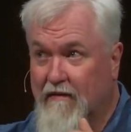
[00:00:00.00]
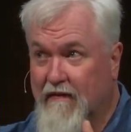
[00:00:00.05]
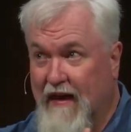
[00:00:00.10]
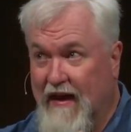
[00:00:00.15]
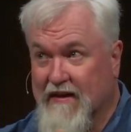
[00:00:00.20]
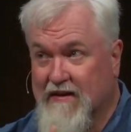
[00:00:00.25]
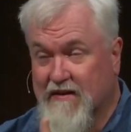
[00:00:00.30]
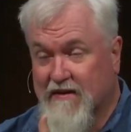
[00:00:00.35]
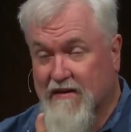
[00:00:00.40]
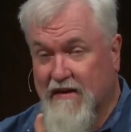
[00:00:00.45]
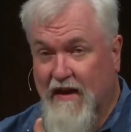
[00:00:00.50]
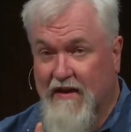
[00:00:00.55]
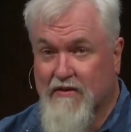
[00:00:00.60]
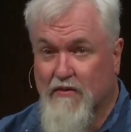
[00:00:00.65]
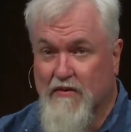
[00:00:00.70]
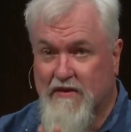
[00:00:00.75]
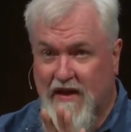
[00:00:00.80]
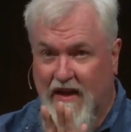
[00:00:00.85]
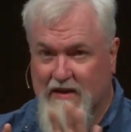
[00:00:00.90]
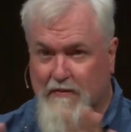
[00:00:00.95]
That's
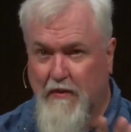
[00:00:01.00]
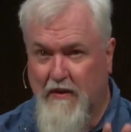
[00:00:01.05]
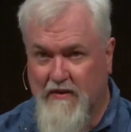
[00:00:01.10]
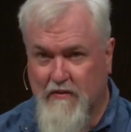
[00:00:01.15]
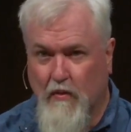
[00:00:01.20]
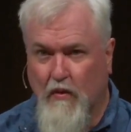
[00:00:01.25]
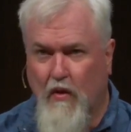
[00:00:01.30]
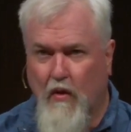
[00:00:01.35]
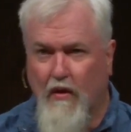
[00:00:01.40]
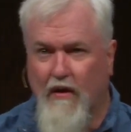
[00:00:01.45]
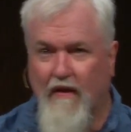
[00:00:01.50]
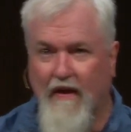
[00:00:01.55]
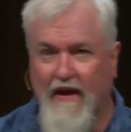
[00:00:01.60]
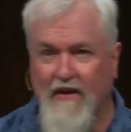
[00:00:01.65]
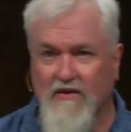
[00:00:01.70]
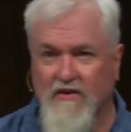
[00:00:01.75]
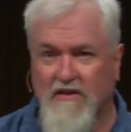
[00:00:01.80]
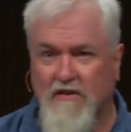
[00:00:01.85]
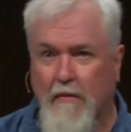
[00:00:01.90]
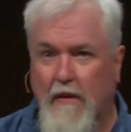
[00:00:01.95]
what takes place. We'll go into
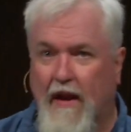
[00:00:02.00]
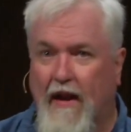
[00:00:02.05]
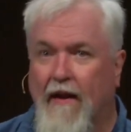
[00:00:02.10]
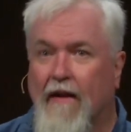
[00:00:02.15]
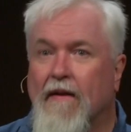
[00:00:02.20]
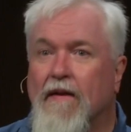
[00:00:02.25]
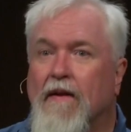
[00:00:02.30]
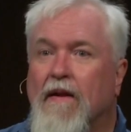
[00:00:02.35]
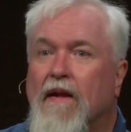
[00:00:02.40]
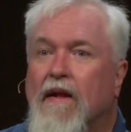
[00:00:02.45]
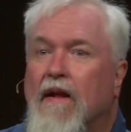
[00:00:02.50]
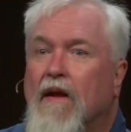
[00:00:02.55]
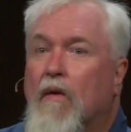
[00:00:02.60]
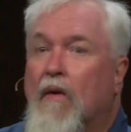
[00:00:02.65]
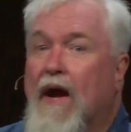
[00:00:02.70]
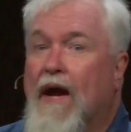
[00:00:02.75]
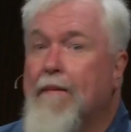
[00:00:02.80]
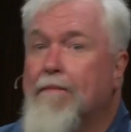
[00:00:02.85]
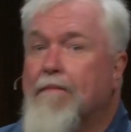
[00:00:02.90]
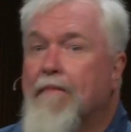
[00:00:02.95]
that in just a minute,
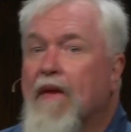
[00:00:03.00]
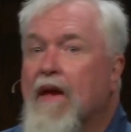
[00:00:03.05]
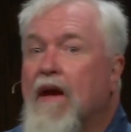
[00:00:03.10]
right?